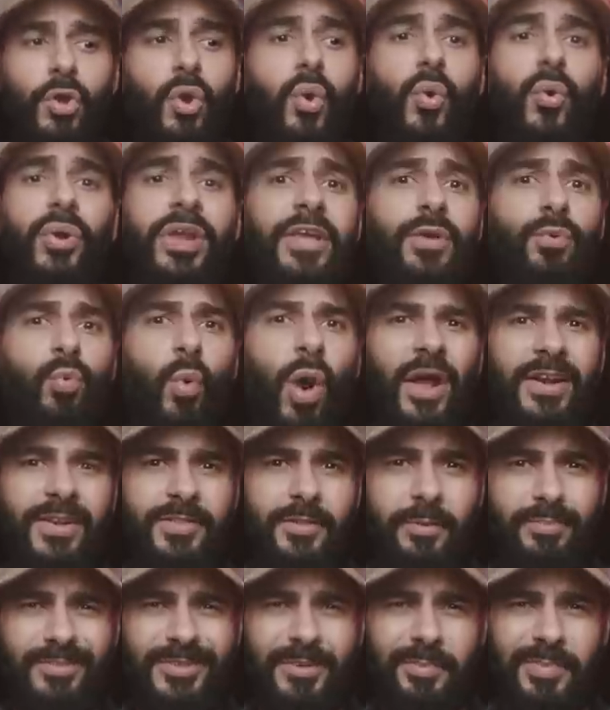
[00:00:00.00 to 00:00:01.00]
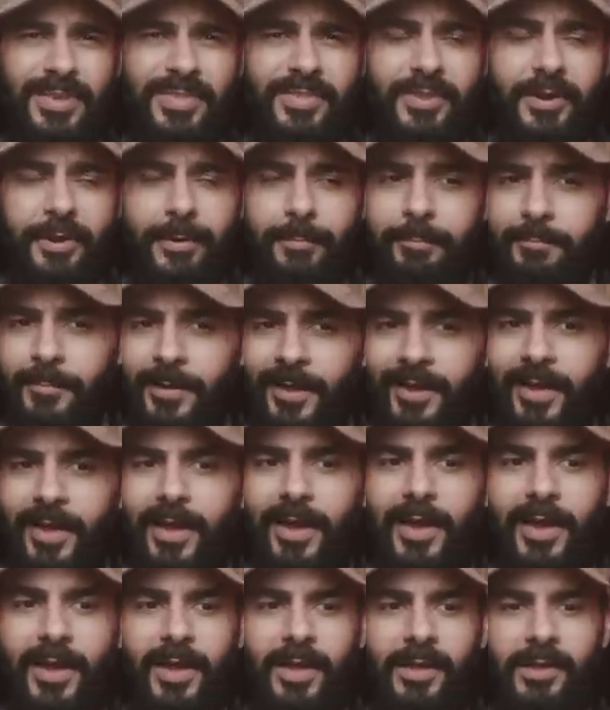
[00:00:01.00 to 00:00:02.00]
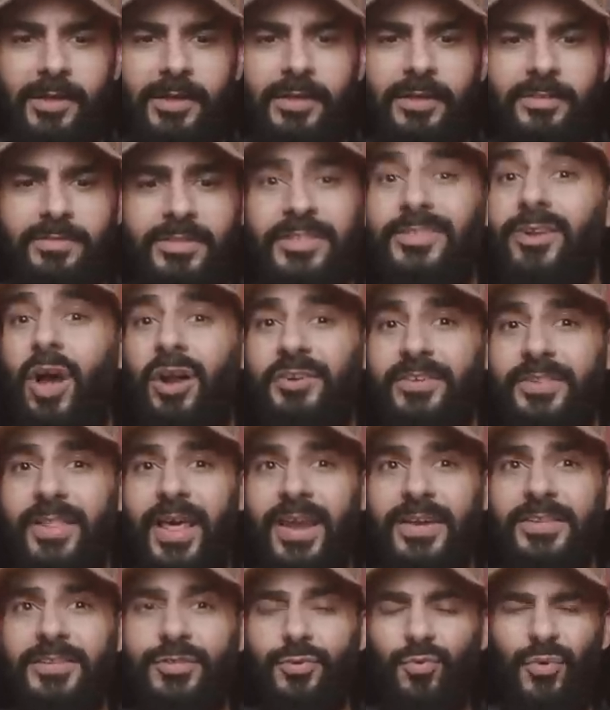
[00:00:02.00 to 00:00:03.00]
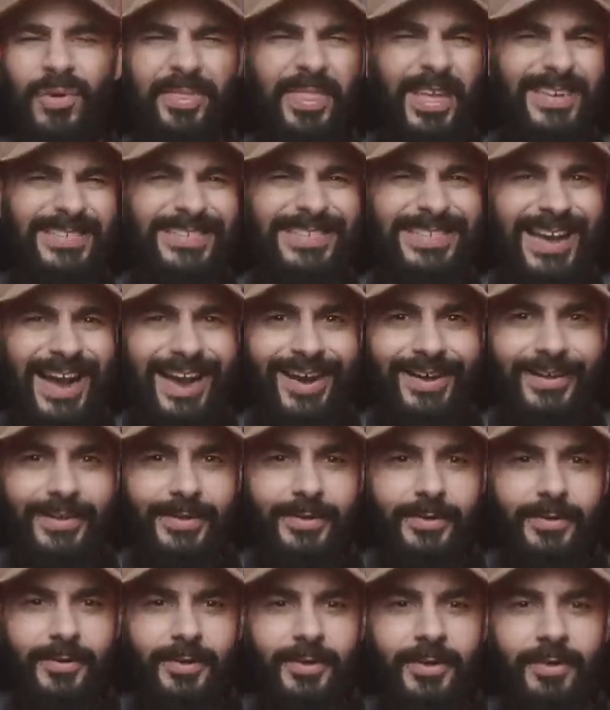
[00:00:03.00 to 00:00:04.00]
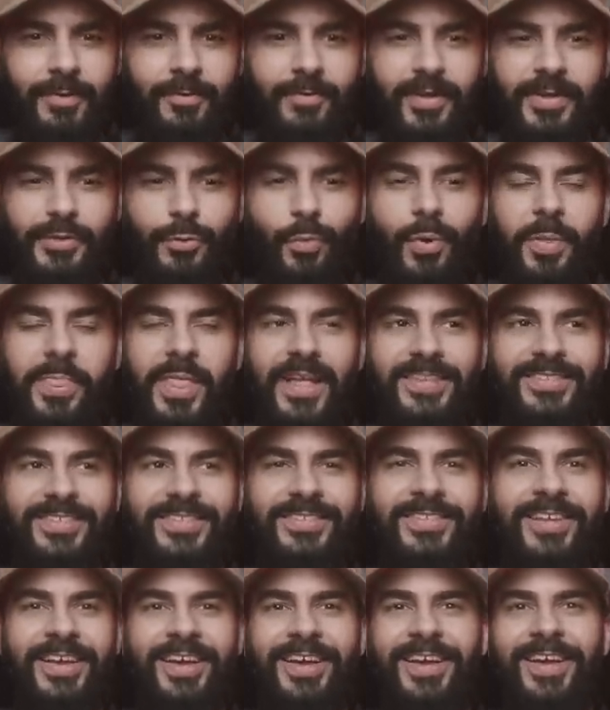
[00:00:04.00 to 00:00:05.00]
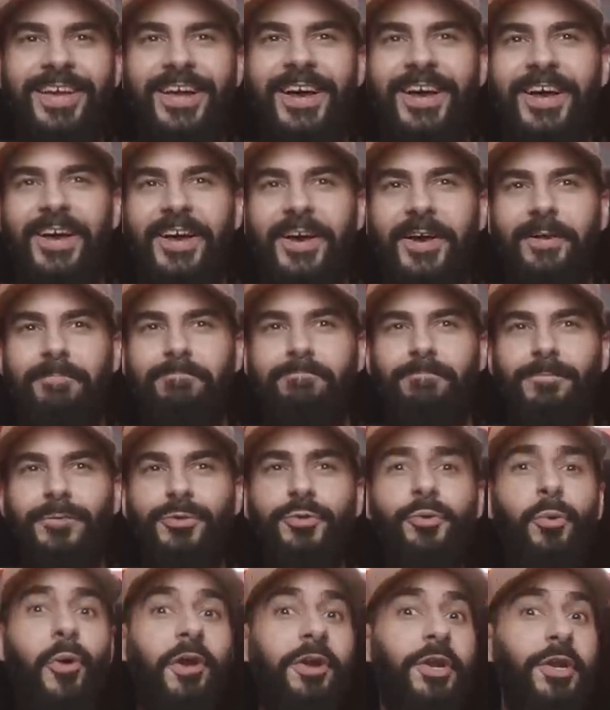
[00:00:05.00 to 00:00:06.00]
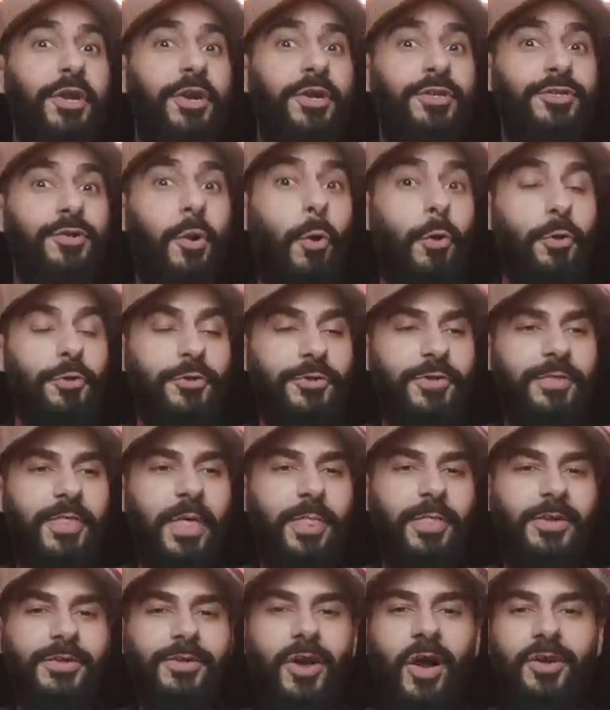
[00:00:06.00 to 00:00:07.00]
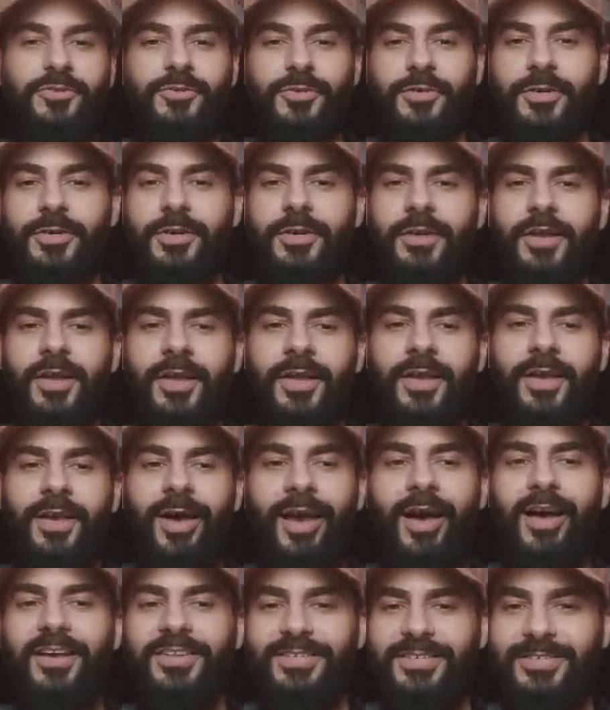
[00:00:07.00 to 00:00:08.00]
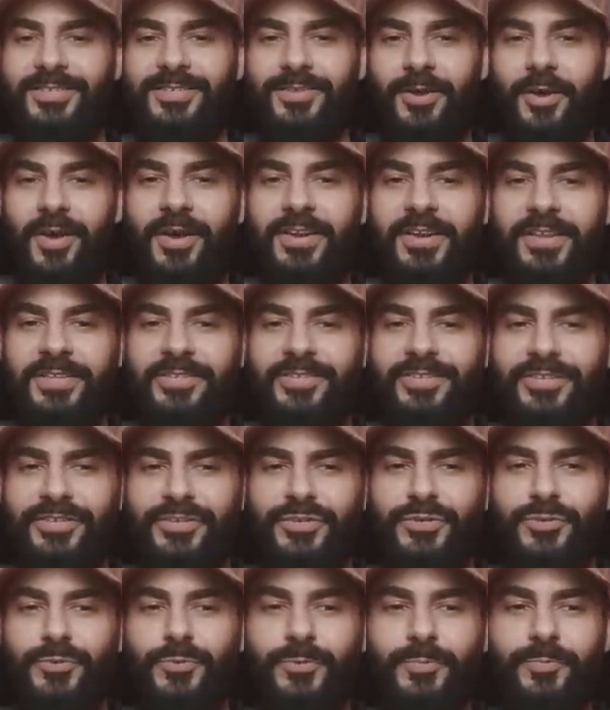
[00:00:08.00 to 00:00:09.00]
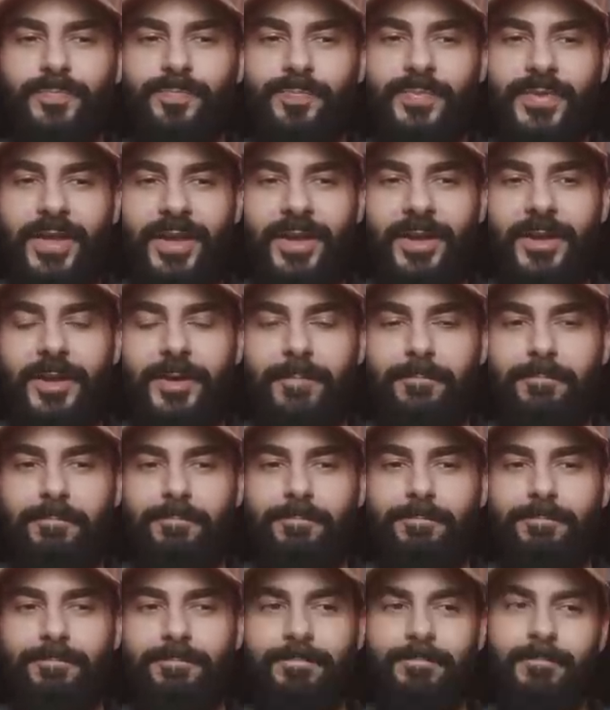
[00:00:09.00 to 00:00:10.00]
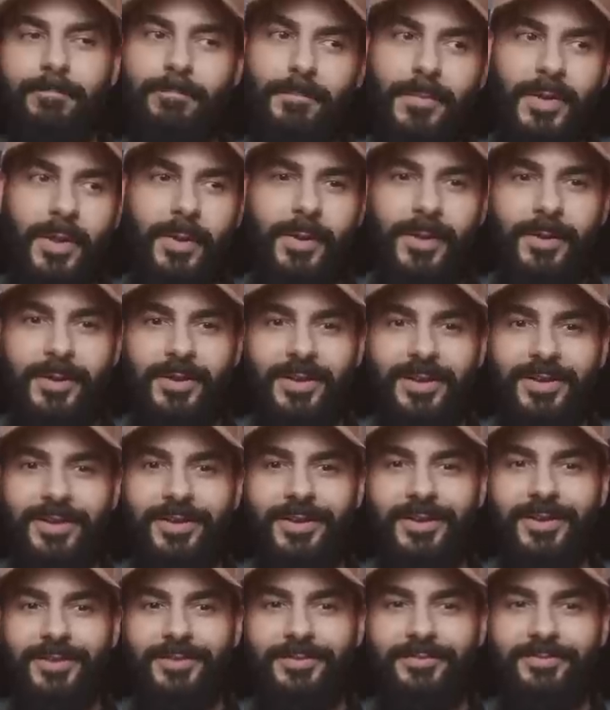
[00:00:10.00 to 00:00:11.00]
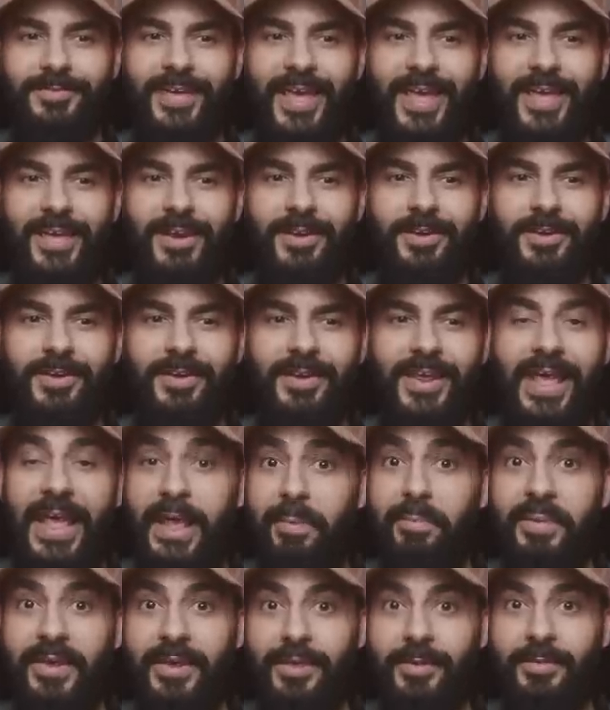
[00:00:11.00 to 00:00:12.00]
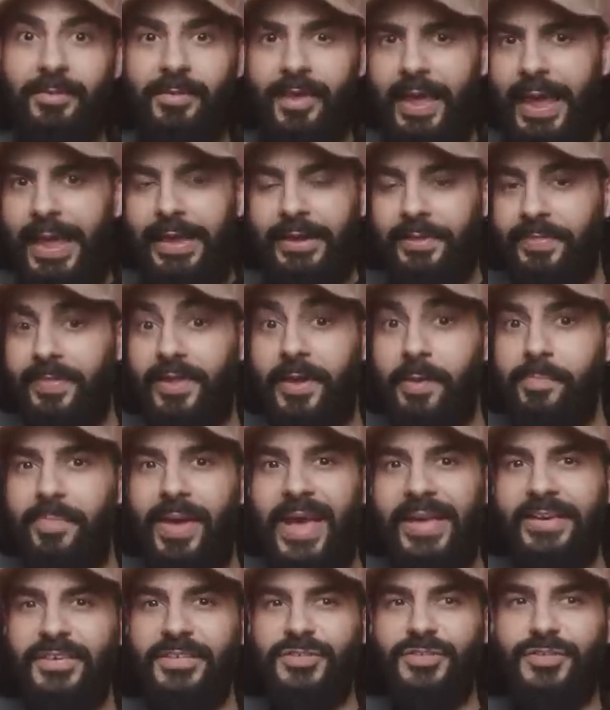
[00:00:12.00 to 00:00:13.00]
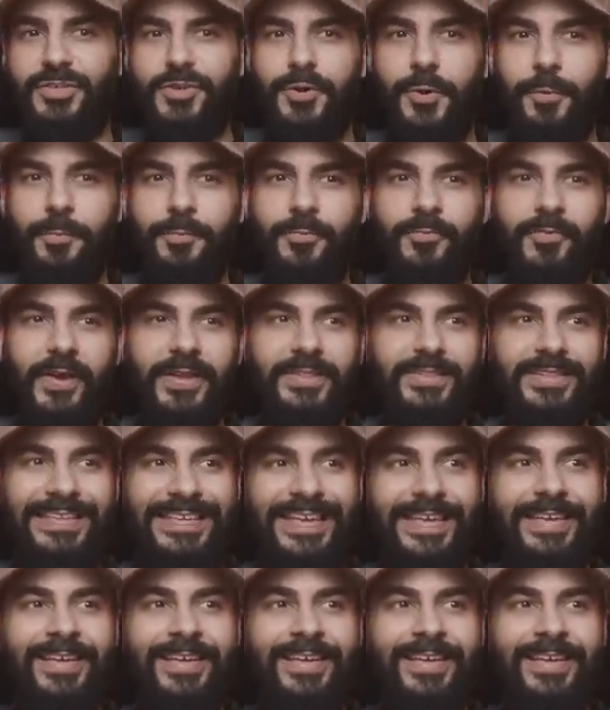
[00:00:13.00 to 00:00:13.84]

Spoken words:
Well, he wanted them to be there. The doctor, that is, the one that died. Right, the one that's 200 years older than the doctor us, the audience, knew, and Amy and the companions know, right?